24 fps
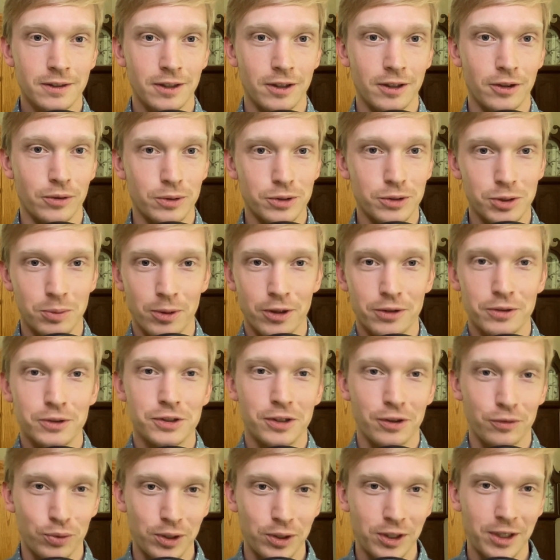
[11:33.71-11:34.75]
you know there's some other
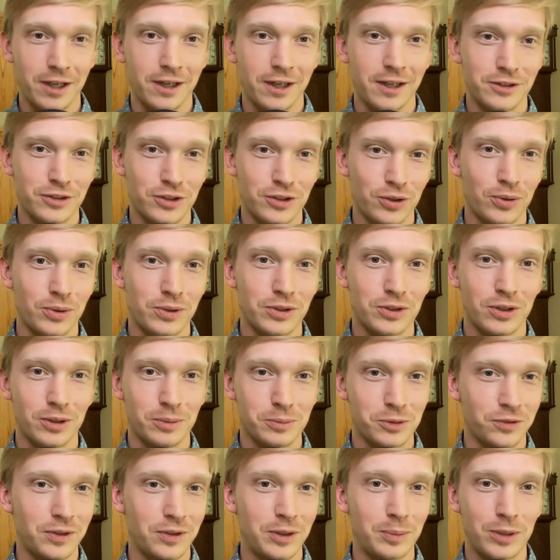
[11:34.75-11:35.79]
stuff we can get into in
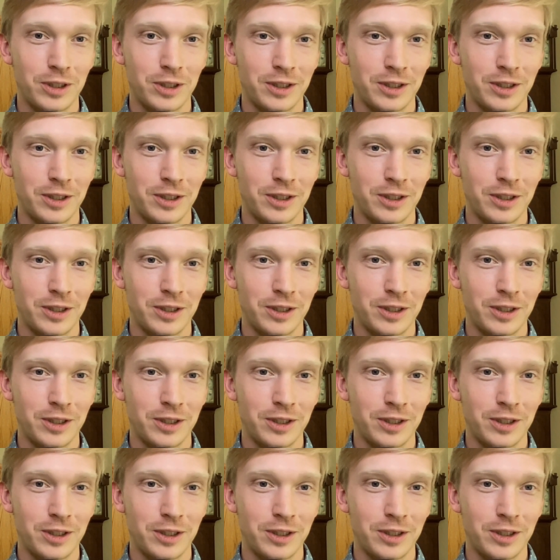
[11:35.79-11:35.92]
terms of it